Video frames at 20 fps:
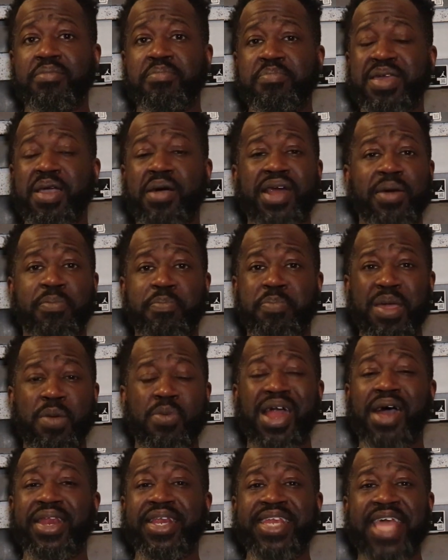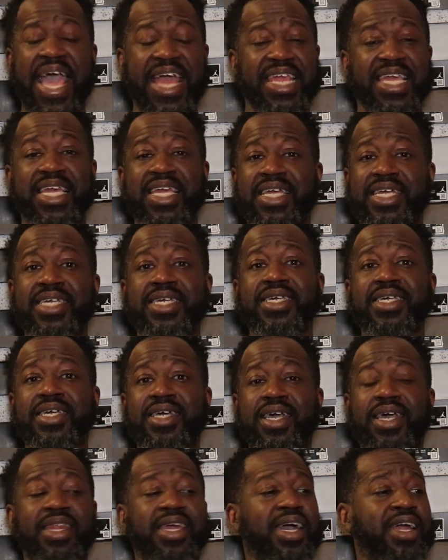be without a daddy.
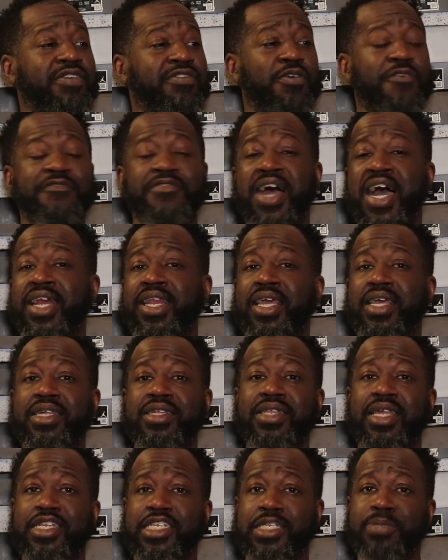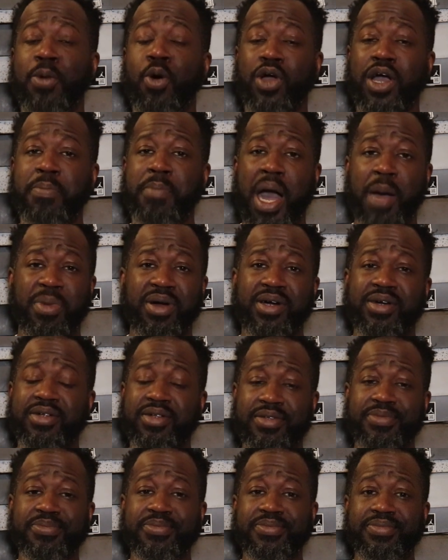They gotta go find they smoke a
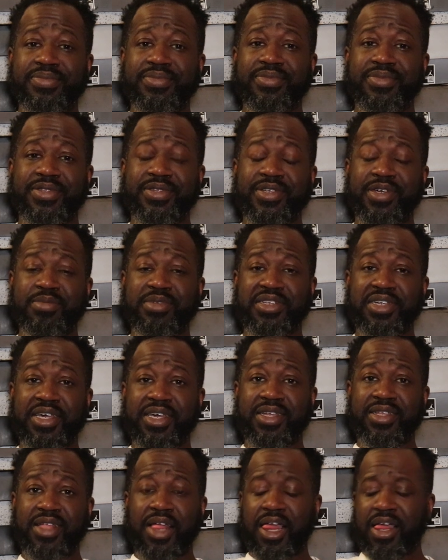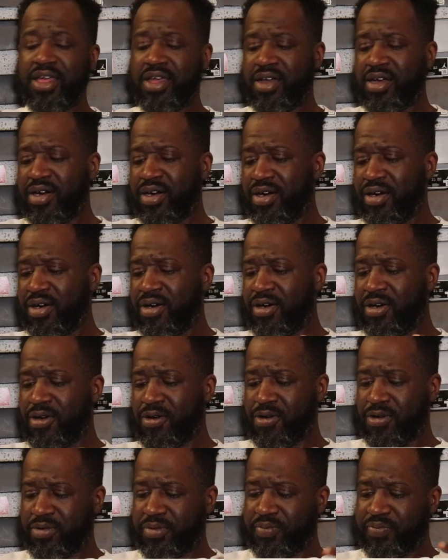mama. You know what I'm saying?
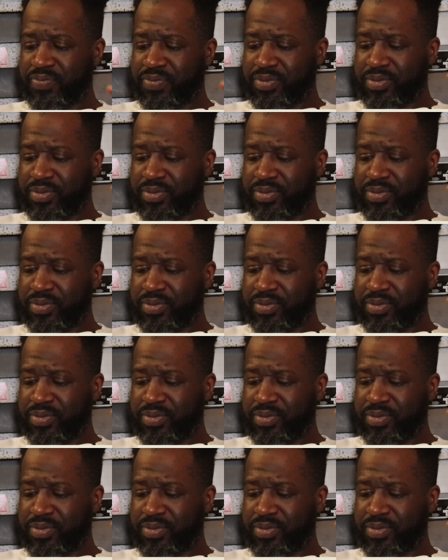Oh,